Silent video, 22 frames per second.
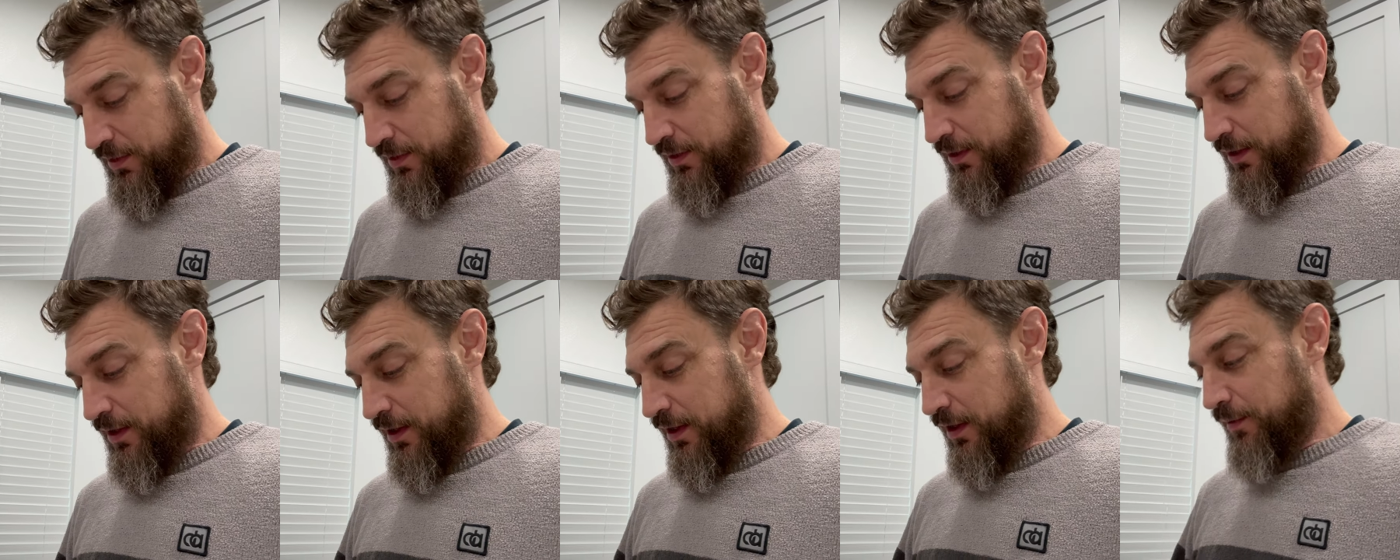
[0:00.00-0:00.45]

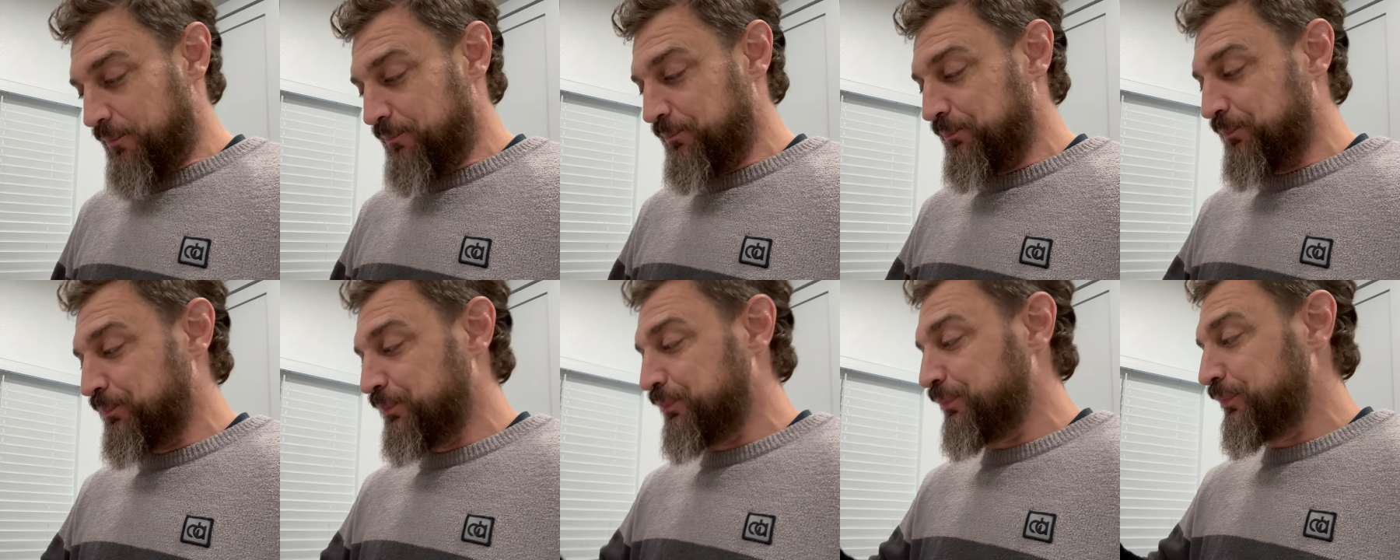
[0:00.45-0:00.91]
the
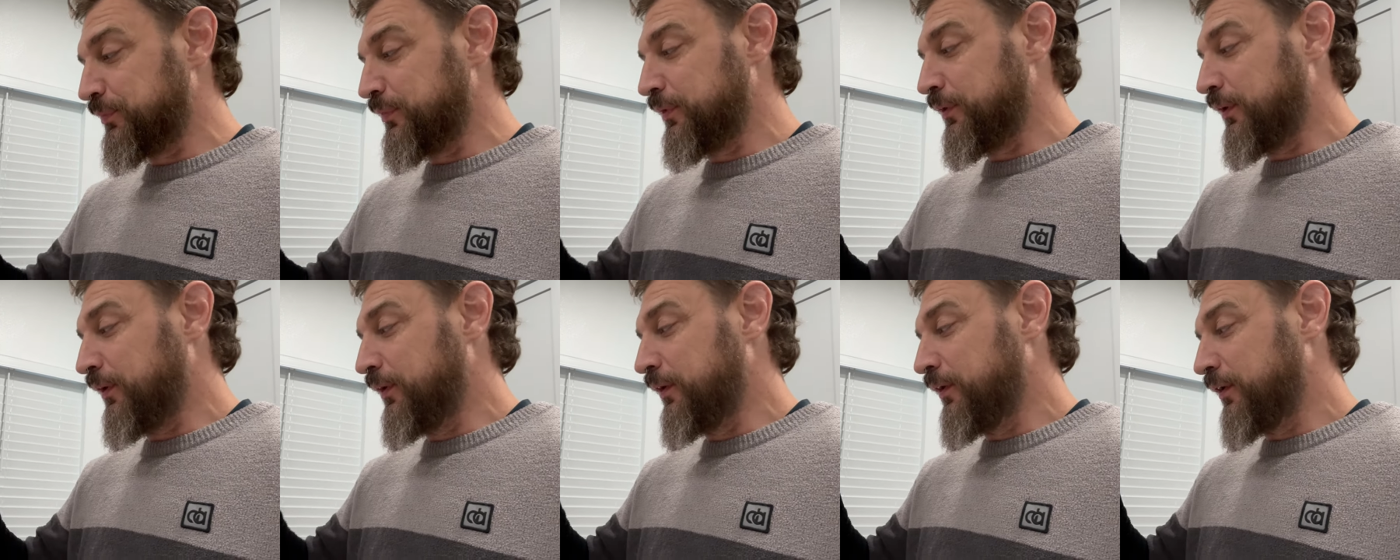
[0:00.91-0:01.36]

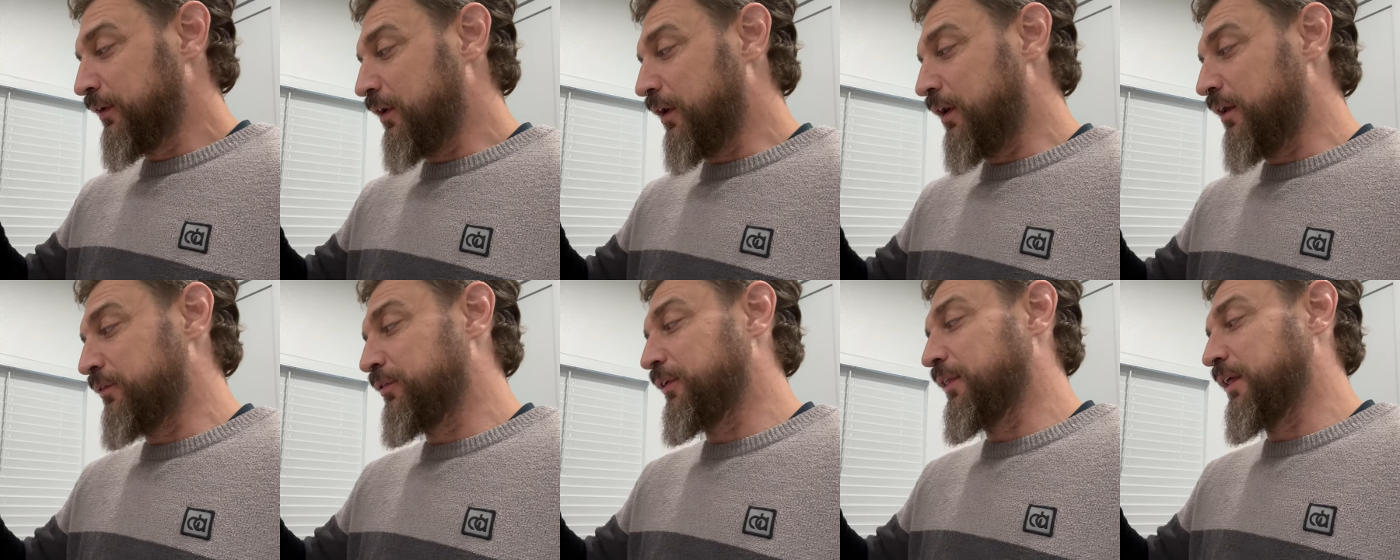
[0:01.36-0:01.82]

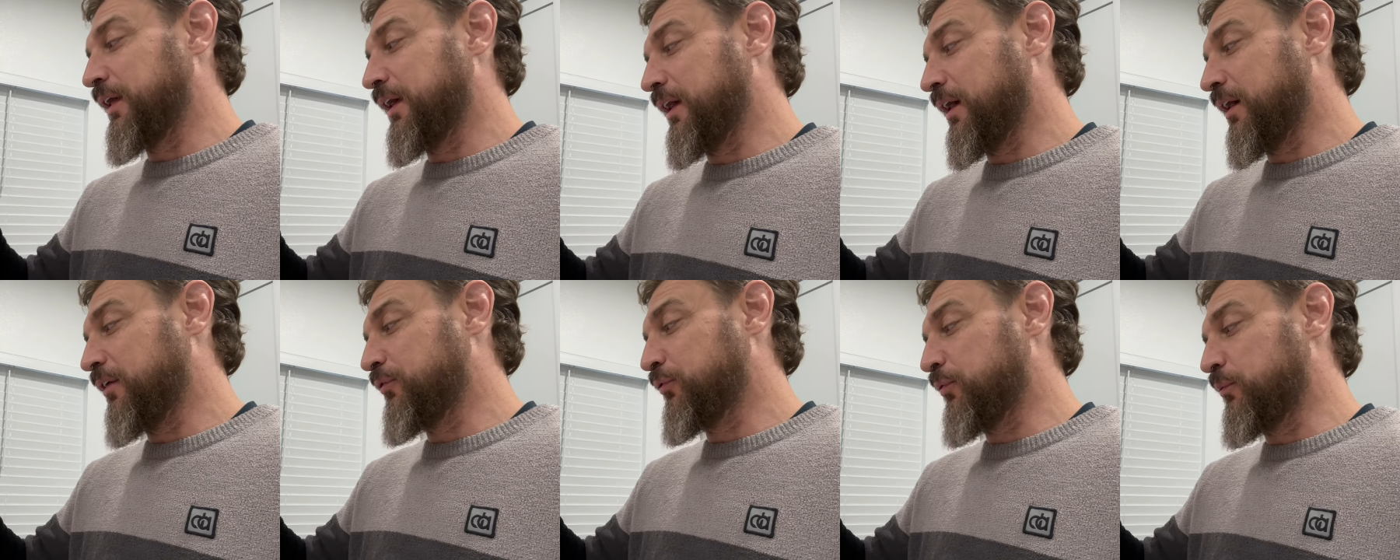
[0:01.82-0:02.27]
coffee that I
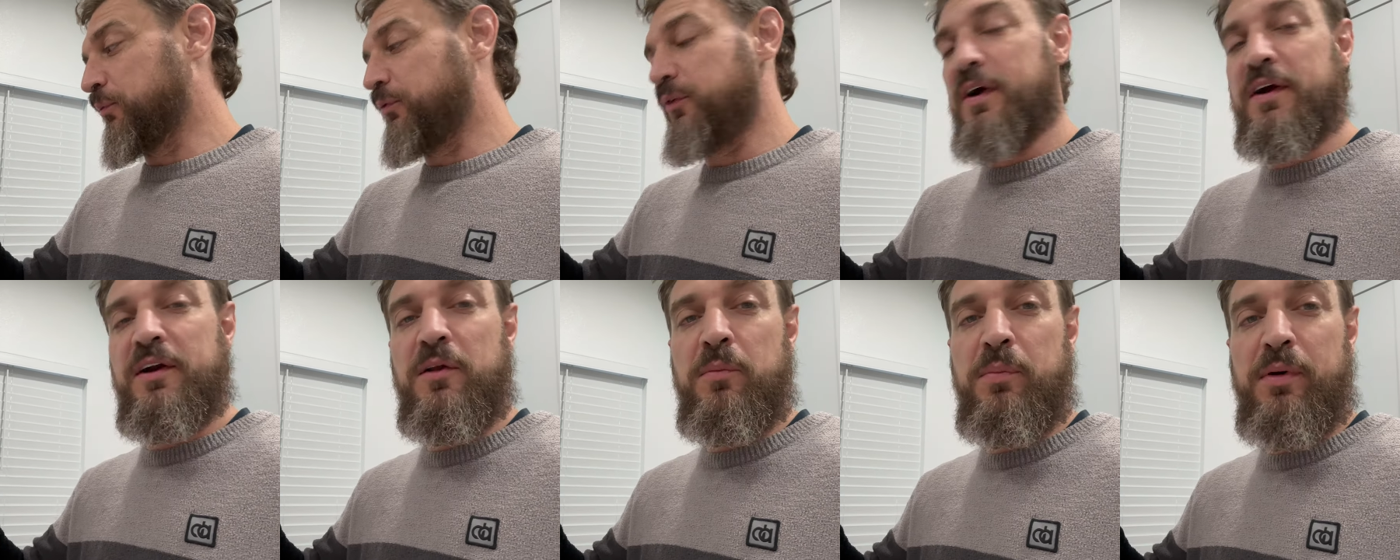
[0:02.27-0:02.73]
got from
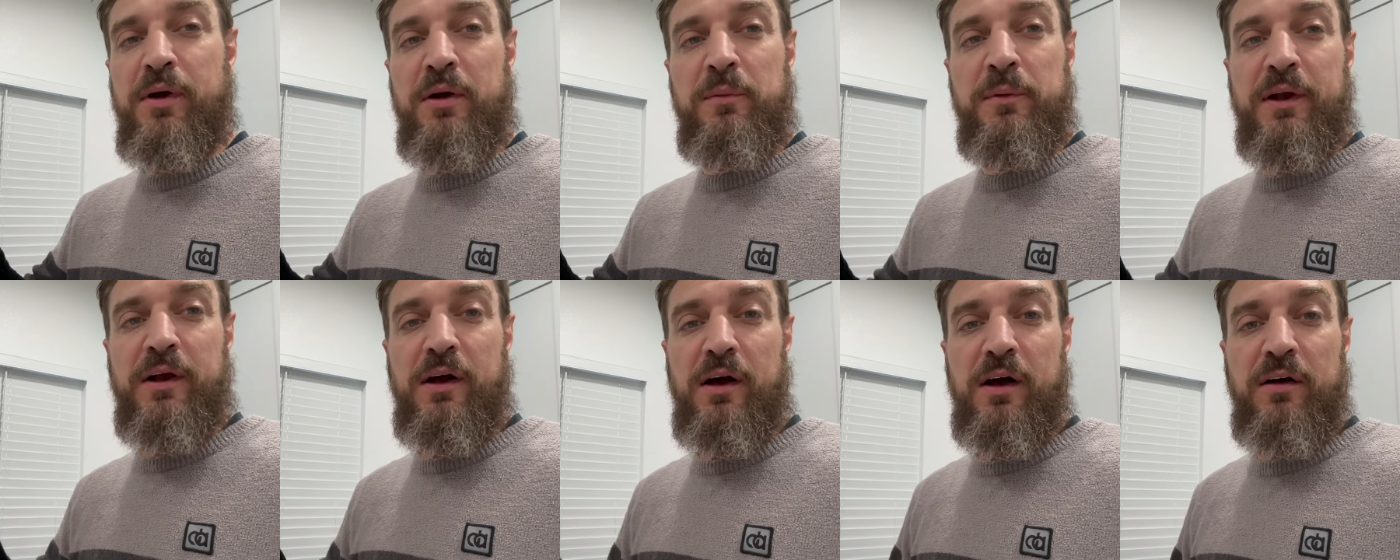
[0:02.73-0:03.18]
Fire
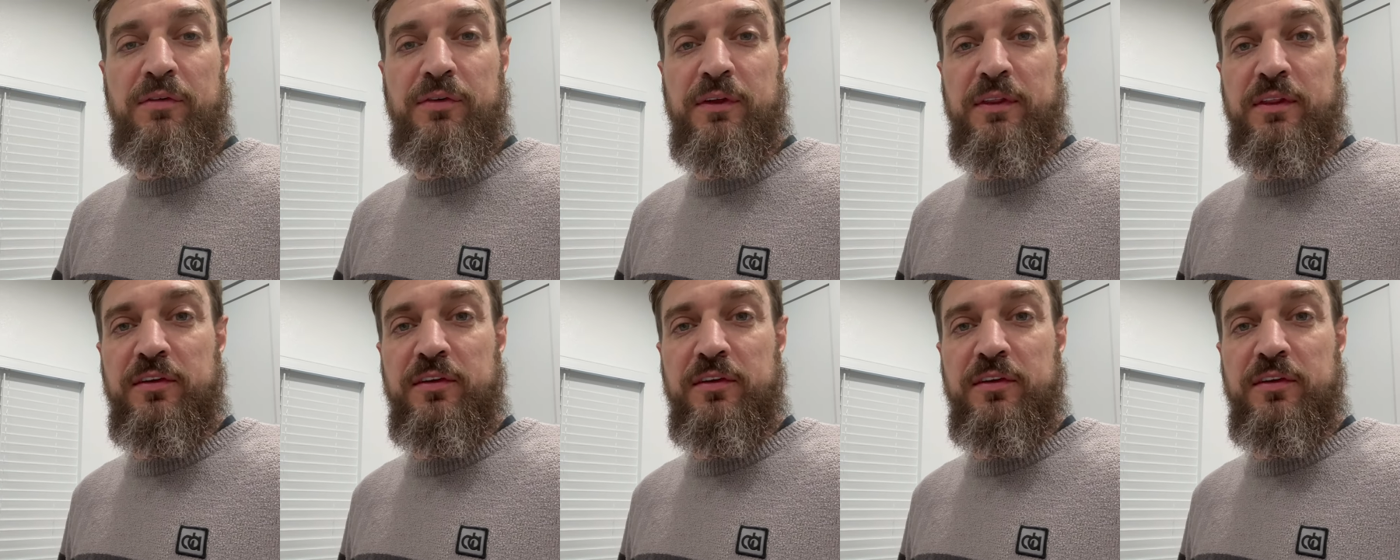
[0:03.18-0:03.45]
Department Coffee.